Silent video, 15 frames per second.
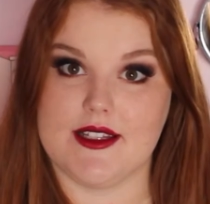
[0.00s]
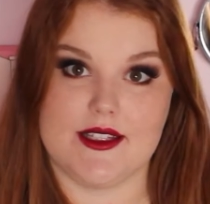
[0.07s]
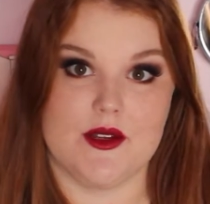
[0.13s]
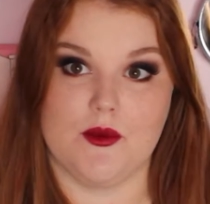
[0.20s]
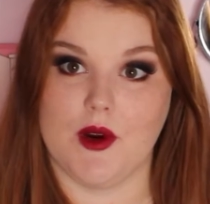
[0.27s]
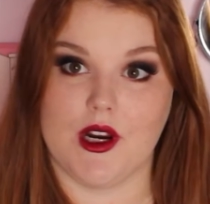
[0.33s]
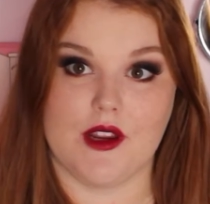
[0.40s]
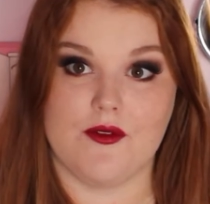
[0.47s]

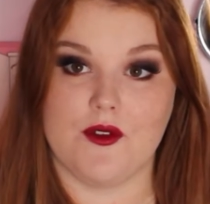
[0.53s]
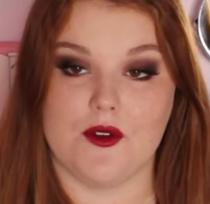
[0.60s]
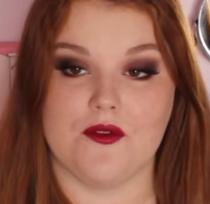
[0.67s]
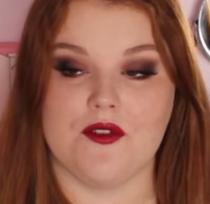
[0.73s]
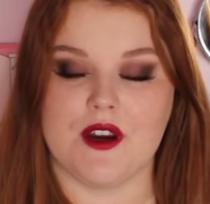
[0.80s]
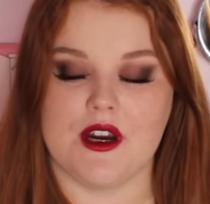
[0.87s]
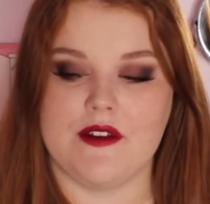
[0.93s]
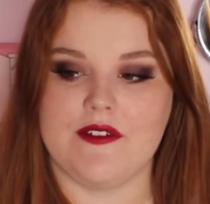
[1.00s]
doesn't work if you have
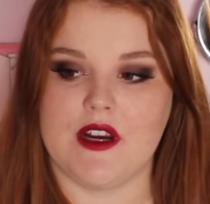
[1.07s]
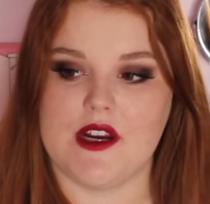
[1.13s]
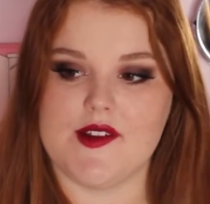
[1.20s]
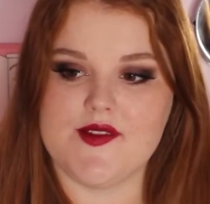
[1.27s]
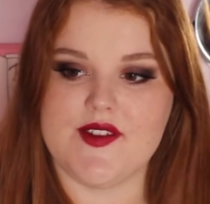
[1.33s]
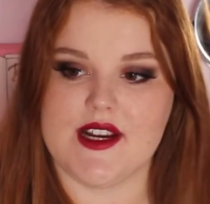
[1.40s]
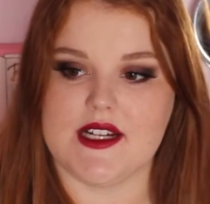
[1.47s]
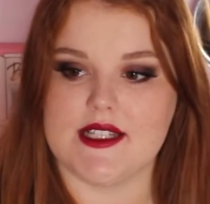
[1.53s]
very, very
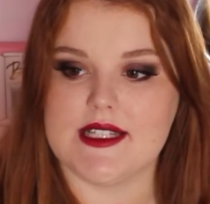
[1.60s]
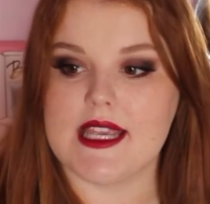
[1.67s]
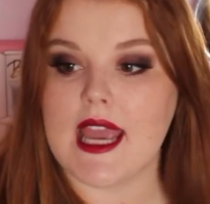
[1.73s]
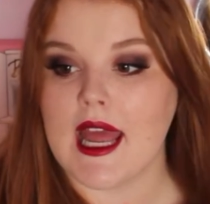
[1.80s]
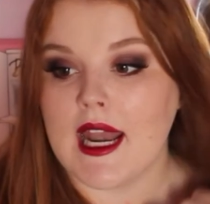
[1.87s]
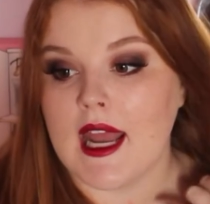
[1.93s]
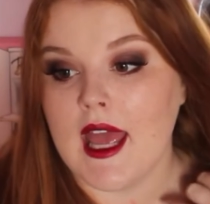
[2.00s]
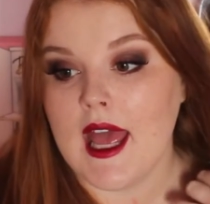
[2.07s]
fair
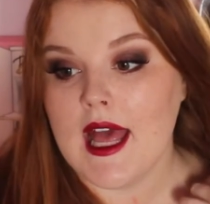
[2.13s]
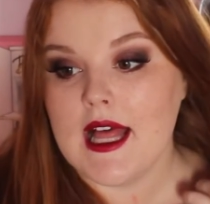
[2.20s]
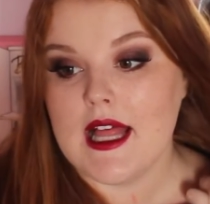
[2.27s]
skin.